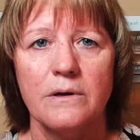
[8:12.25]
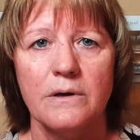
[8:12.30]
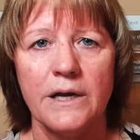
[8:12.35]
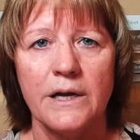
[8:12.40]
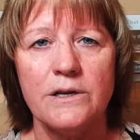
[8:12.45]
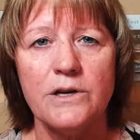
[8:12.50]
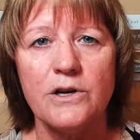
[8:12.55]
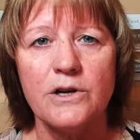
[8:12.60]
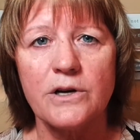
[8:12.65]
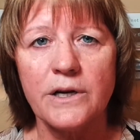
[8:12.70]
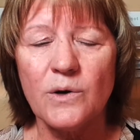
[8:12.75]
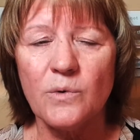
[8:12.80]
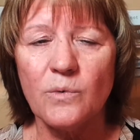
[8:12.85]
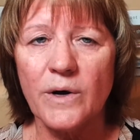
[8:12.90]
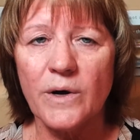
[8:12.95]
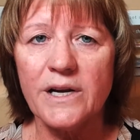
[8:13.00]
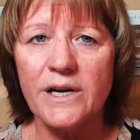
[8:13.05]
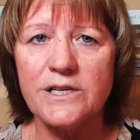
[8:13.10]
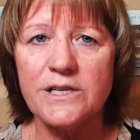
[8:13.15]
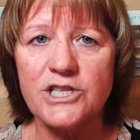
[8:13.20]
And you're going to
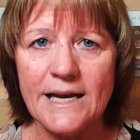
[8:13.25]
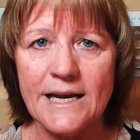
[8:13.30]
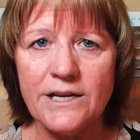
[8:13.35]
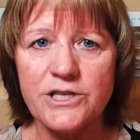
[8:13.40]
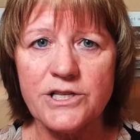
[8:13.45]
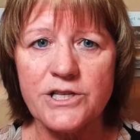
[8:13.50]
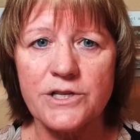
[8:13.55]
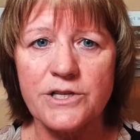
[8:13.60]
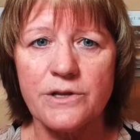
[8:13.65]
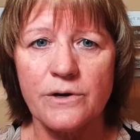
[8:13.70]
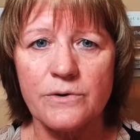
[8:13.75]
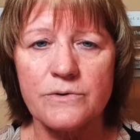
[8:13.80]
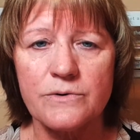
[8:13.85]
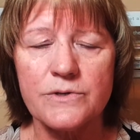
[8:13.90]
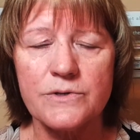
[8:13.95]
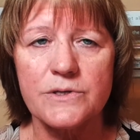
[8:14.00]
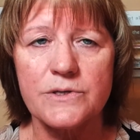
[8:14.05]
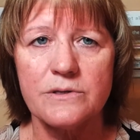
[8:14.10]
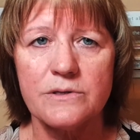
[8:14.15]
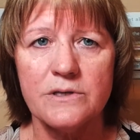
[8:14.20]
want to change
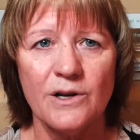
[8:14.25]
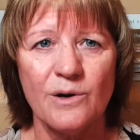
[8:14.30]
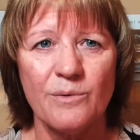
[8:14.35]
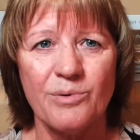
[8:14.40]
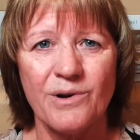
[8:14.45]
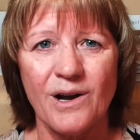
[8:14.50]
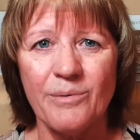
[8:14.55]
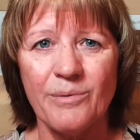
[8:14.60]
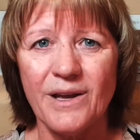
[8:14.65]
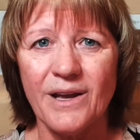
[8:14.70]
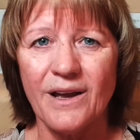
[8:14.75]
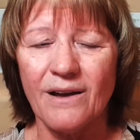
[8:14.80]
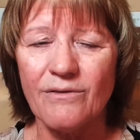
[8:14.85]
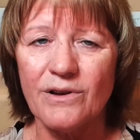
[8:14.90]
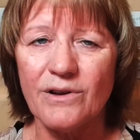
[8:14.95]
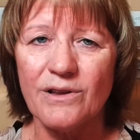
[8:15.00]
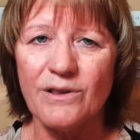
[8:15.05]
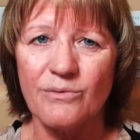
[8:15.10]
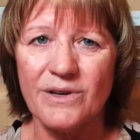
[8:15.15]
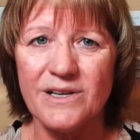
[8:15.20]
those, probably
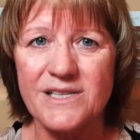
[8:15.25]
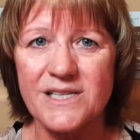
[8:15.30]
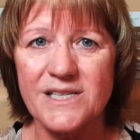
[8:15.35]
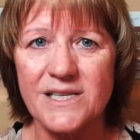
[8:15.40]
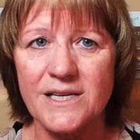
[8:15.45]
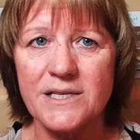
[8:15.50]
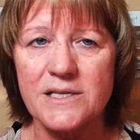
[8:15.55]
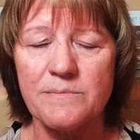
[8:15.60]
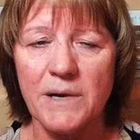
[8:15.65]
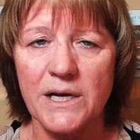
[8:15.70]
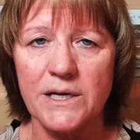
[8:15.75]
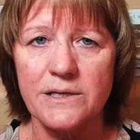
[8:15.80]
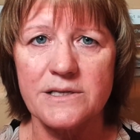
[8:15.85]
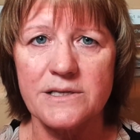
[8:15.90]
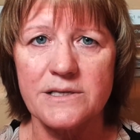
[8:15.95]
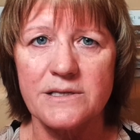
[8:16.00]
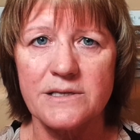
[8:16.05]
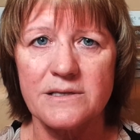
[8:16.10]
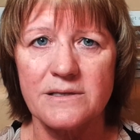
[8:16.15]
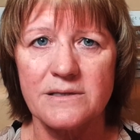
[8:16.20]
every 3 to 6
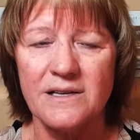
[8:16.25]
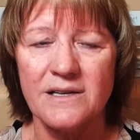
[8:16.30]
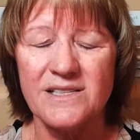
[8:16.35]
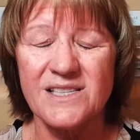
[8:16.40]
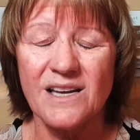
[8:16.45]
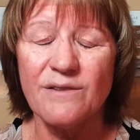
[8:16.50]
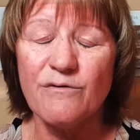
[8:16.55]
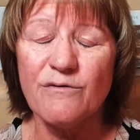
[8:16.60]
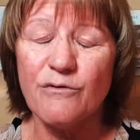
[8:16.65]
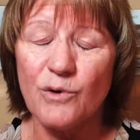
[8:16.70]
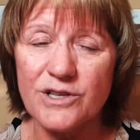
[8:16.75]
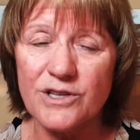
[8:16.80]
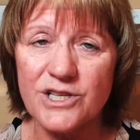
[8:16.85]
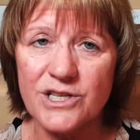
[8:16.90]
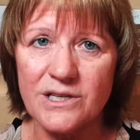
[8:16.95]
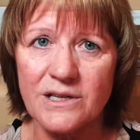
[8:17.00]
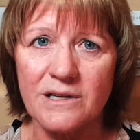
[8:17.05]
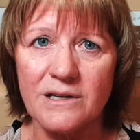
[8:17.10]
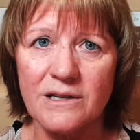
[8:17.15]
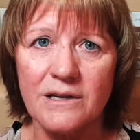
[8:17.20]
months. It's
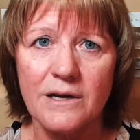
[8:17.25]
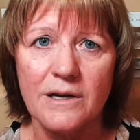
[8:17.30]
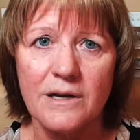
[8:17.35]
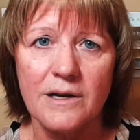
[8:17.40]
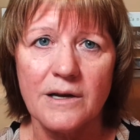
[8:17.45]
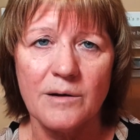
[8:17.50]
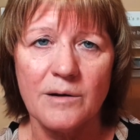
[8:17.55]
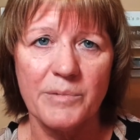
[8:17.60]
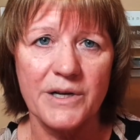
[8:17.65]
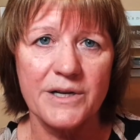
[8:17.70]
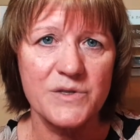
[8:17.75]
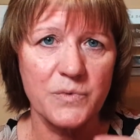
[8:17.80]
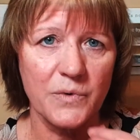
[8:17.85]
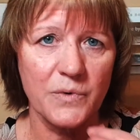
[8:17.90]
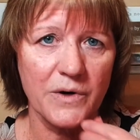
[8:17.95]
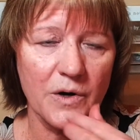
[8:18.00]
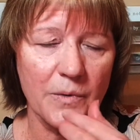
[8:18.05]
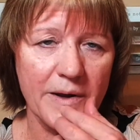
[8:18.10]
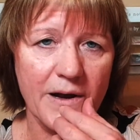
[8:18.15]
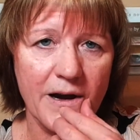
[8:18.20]
unfortunate, but it's
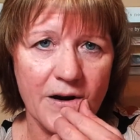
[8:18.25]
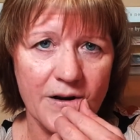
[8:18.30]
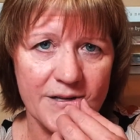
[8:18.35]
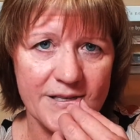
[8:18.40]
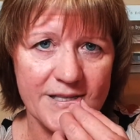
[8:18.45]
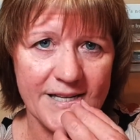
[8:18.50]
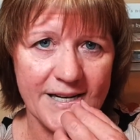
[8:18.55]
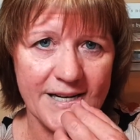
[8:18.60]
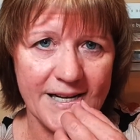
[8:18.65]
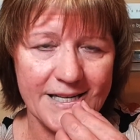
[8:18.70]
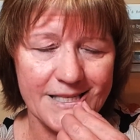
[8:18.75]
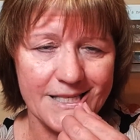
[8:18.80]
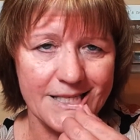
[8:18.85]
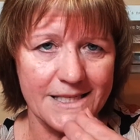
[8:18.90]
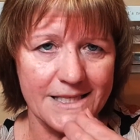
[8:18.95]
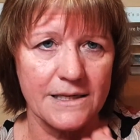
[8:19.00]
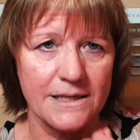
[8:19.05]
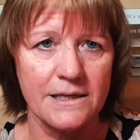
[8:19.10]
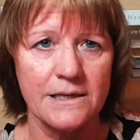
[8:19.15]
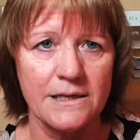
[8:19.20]
where we are in today's
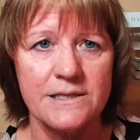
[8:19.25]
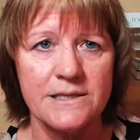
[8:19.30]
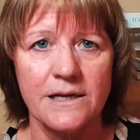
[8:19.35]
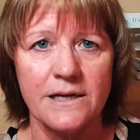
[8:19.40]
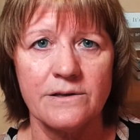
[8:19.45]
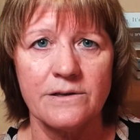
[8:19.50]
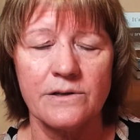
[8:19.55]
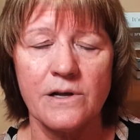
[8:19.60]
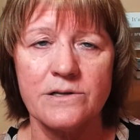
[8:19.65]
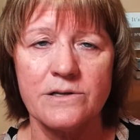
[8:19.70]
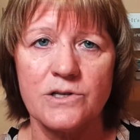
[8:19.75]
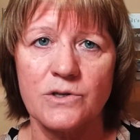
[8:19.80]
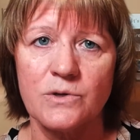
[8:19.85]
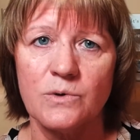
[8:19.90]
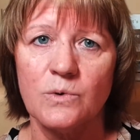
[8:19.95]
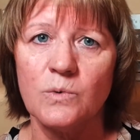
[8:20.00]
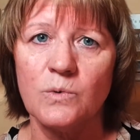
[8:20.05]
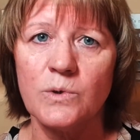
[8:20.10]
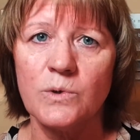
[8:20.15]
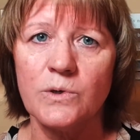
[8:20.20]

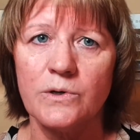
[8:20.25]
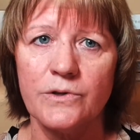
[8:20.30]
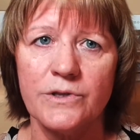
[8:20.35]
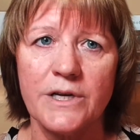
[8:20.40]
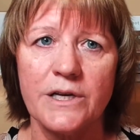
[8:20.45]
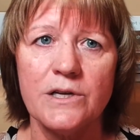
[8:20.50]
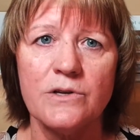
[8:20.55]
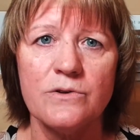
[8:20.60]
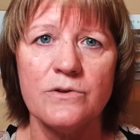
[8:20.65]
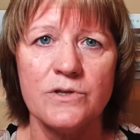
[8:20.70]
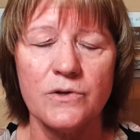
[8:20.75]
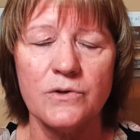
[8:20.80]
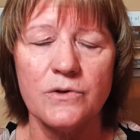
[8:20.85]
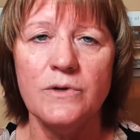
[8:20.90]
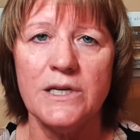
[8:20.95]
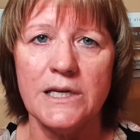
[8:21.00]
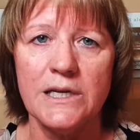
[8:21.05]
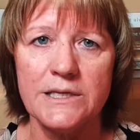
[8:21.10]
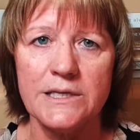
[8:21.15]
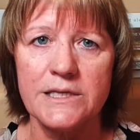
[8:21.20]
technological world that you do
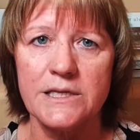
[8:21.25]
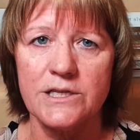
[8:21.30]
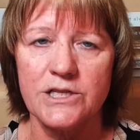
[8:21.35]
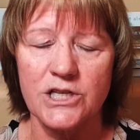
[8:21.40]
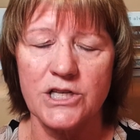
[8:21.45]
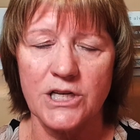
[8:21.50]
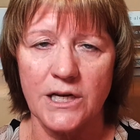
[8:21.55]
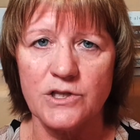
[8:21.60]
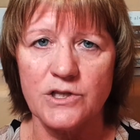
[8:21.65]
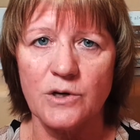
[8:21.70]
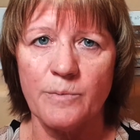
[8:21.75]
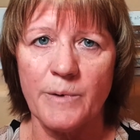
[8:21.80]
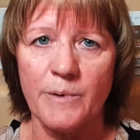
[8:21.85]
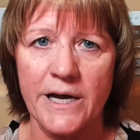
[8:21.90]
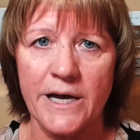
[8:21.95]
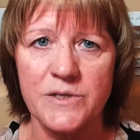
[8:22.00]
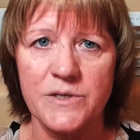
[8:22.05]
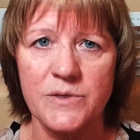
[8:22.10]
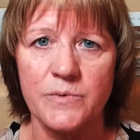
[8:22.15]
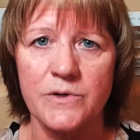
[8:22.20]
need to change your
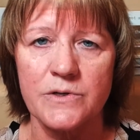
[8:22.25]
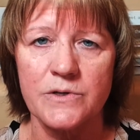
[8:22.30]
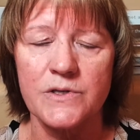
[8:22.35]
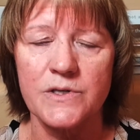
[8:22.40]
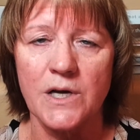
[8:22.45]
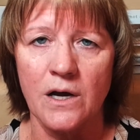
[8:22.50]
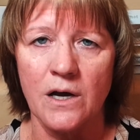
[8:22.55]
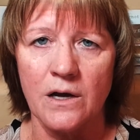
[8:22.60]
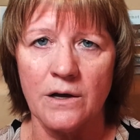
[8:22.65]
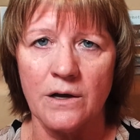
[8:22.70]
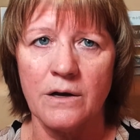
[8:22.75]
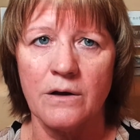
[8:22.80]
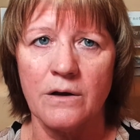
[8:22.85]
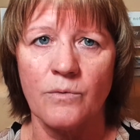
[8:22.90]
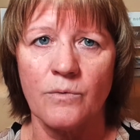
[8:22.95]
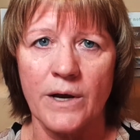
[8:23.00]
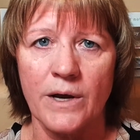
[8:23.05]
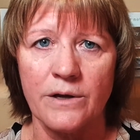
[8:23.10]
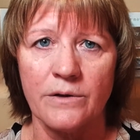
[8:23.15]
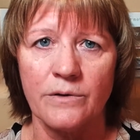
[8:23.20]
passwords on a
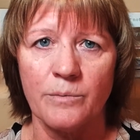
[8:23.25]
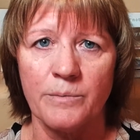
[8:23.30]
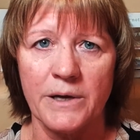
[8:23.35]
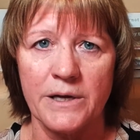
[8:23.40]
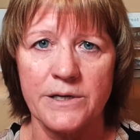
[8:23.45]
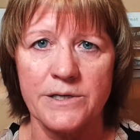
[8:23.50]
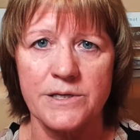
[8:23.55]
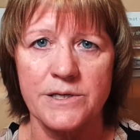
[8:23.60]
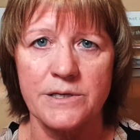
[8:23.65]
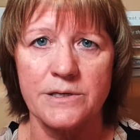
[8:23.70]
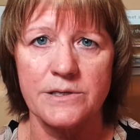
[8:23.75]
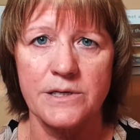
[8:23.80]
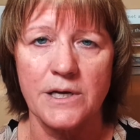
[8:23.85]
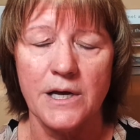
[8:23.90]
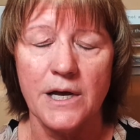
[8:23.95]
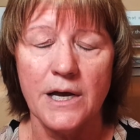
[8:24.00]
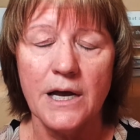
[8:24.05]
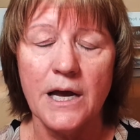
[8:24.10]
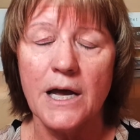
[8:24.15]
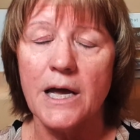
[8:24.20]
regular basis.
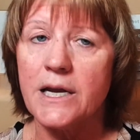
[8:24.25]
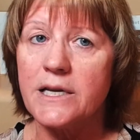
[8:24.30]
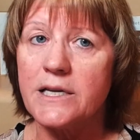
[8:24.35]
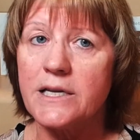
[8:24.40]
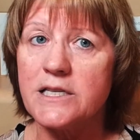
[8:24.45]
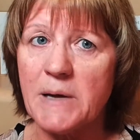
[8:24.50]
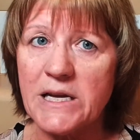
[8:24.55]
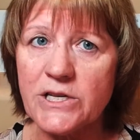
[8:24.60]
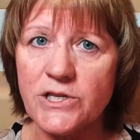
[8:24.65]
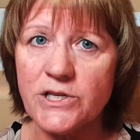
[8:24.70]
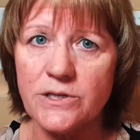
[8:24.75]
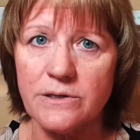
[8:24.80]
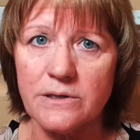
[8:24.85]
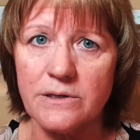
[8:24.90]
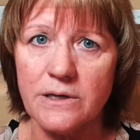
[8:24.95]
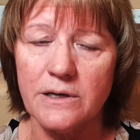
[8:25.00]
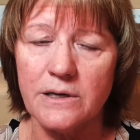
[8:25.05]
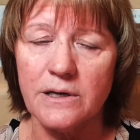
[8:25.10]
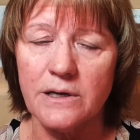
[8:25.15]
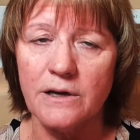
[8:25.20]
And
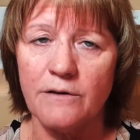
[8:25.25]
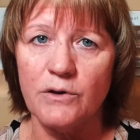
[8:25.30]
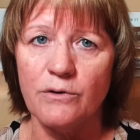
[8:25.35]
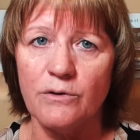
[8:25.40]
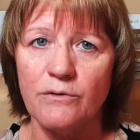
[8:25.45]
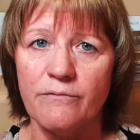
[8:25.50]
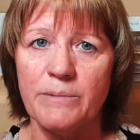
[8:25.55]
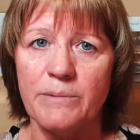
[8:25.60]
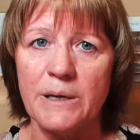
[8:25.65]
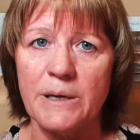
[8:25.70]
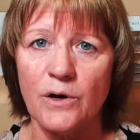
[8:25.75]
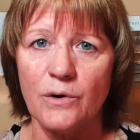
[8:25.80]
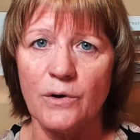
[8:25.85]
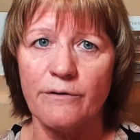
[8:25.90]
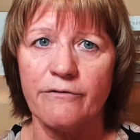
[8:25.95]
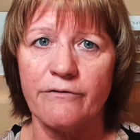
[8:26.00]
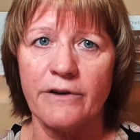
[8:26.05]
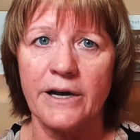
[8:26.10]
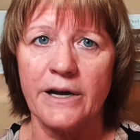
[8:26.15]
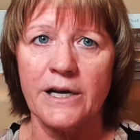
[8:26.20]
especially if you've been
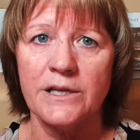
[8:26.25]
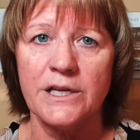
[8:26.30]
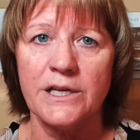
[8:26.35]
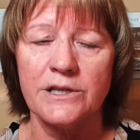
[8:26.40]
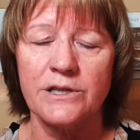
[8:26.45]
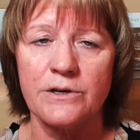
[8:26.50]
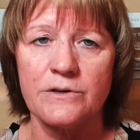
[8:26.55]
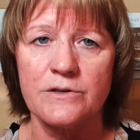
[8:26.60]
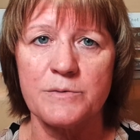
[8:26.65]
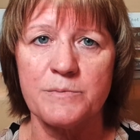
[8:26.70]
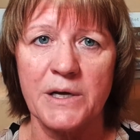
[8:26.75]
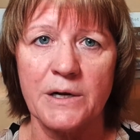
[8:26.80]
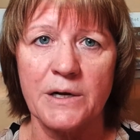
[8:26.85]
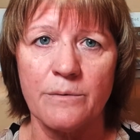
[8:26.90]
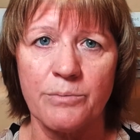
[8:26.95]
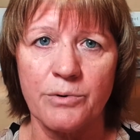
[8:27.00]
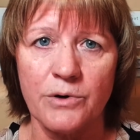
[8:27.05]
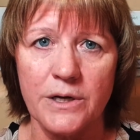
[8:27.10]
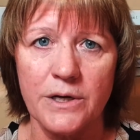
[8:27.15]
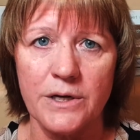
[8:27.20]
notified that there's been
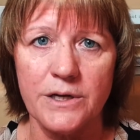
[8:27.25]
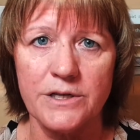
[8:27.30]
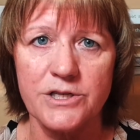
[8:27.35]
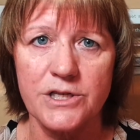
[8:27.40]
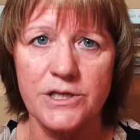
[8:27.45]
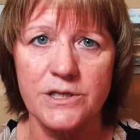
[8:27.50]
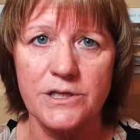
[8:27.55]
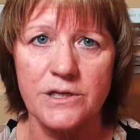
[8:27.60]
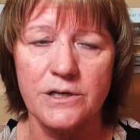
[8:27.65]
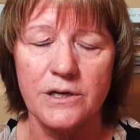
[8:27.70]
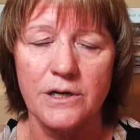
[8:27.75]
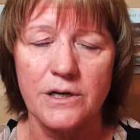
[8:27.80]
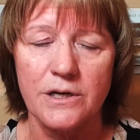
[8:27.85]
a breach